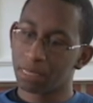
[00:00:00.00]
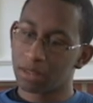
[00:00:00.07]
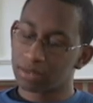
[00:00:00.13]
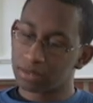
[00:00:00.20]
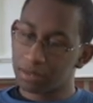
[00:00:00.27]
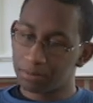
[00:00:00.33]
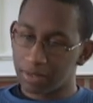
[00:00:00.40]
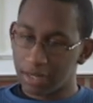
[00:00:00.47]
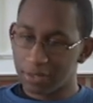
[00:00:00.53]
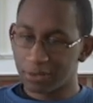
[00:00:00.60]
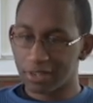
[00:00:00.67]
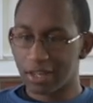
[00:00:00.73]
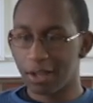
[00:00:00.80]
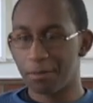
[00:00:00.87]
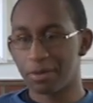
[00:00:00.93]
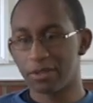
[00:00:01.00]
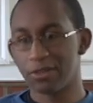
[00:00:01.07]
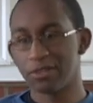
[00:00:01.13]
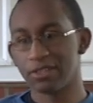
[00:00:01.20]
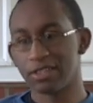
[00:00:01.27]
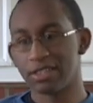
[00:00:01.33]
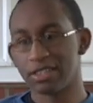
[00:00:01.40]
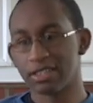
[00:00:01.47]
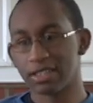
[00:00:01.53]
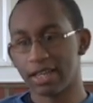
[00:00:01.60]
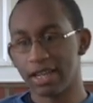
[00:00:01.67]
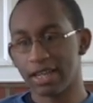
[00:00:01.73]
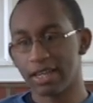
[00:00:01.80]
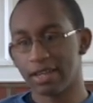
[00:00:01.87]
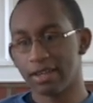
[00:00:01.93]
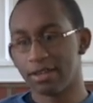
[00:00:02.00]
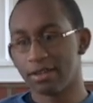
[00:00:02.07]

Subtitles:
sometimes we help, but usually she's like,